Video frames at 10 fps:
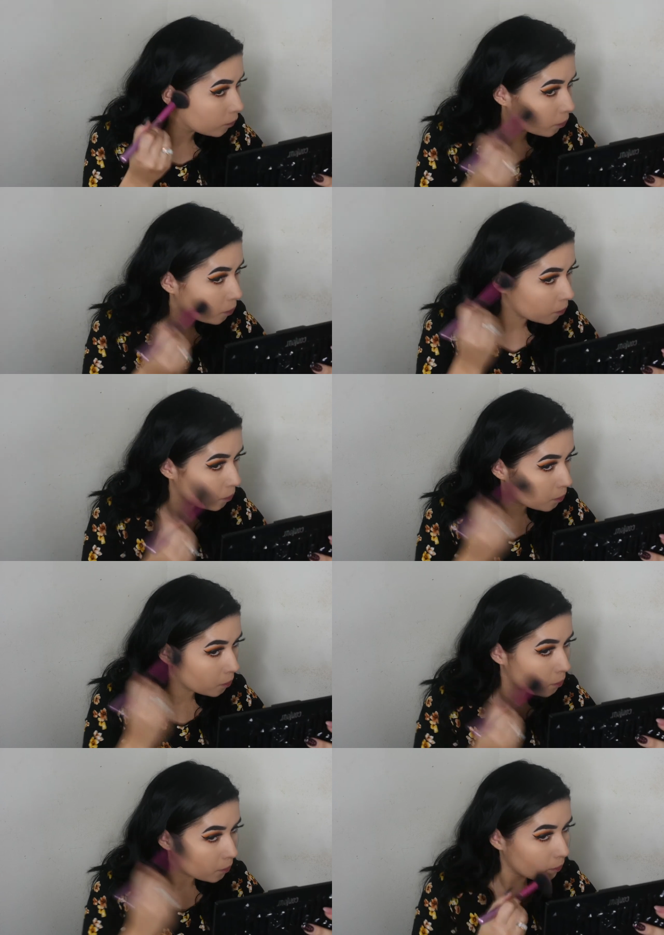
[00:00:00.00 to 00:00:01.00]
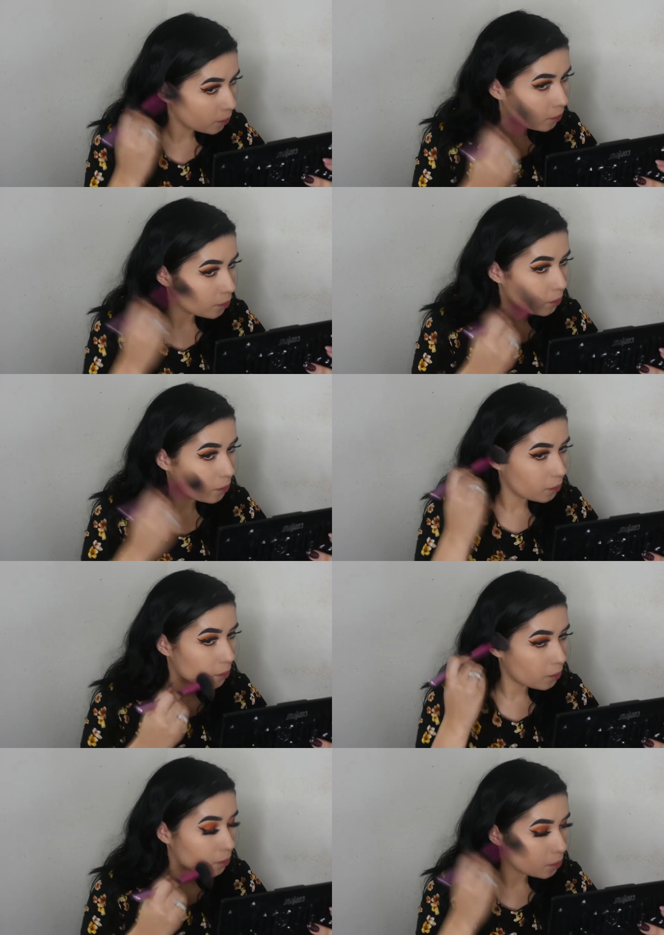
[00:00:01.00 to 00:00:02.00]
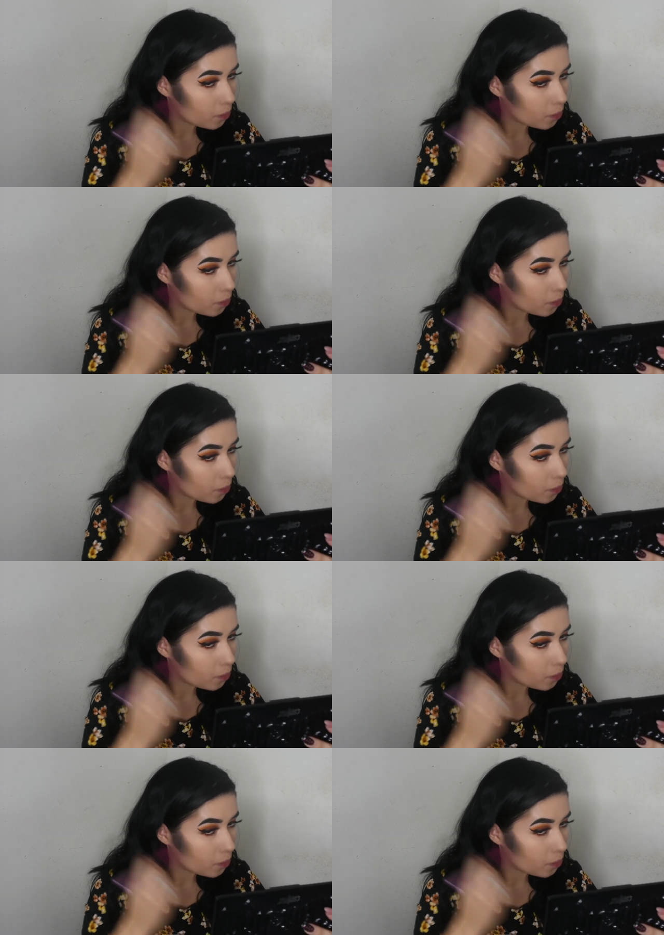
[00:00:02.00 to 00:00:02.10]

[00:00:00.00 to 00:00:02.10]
(no one is talking)